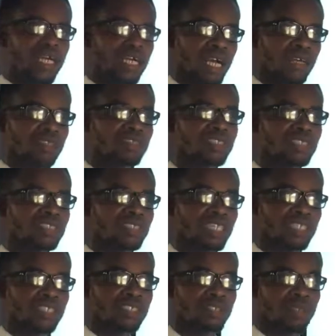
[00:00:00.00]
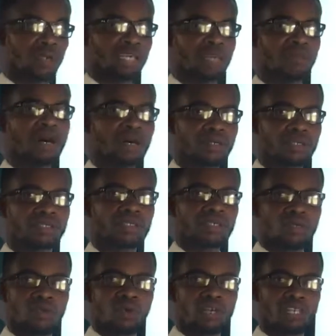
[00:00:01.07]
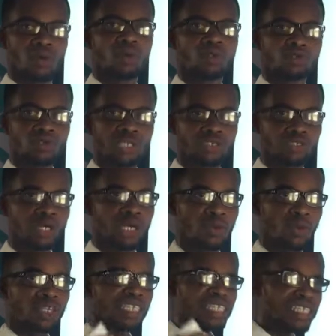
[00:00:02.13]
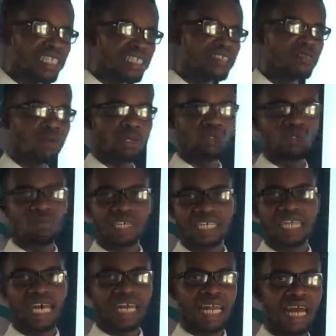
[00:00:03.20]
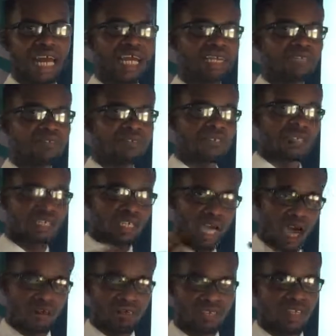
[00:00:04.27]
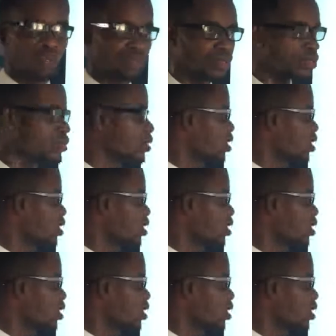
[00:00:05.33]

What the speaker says: countries and they talk about what they want to enjoy, what they need, what to make their lives comfortable.